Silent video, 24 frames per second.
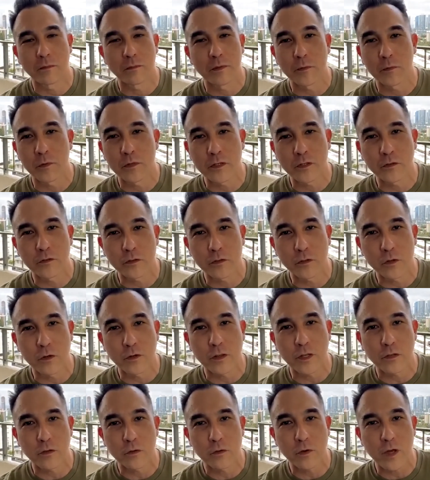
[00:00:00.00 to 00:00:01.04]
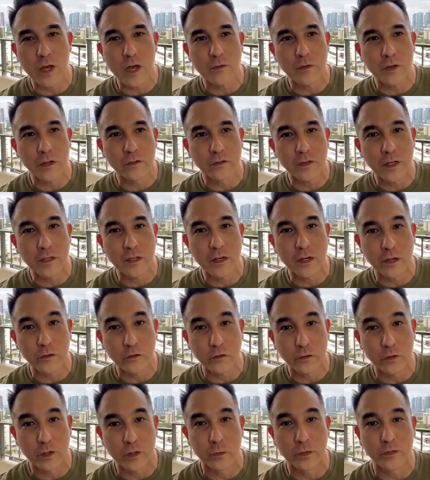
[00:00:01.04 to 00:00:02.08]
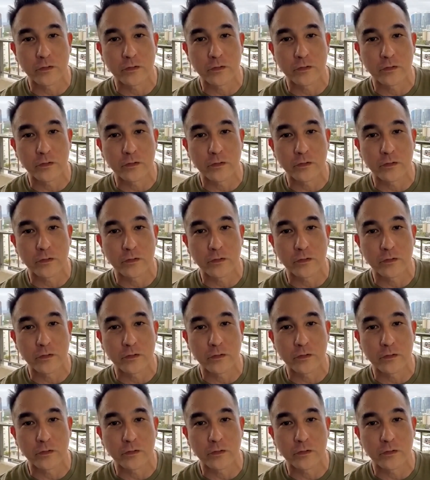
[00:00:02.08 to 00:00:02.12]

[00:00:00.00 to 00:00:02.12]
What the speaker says: People need to know that you have extended history,